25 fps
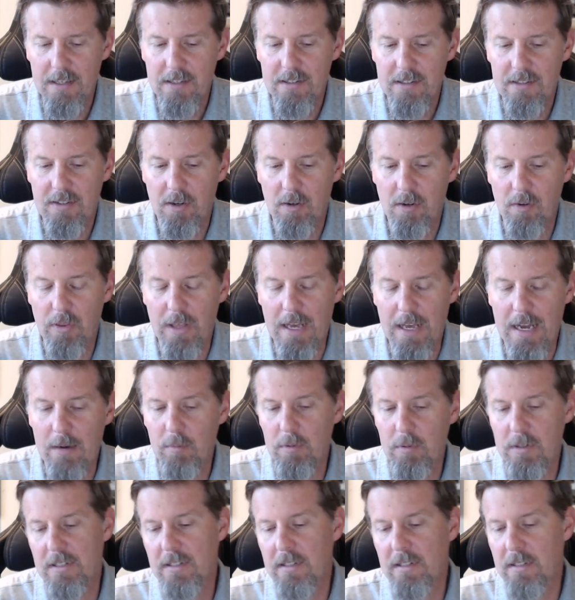So that
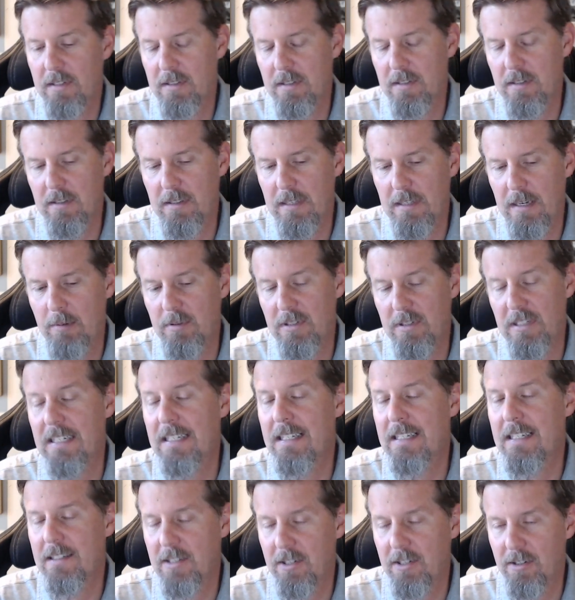was an
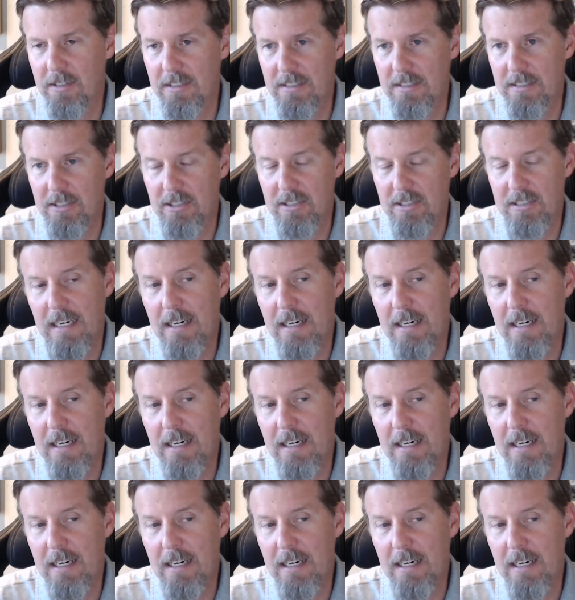easier decision.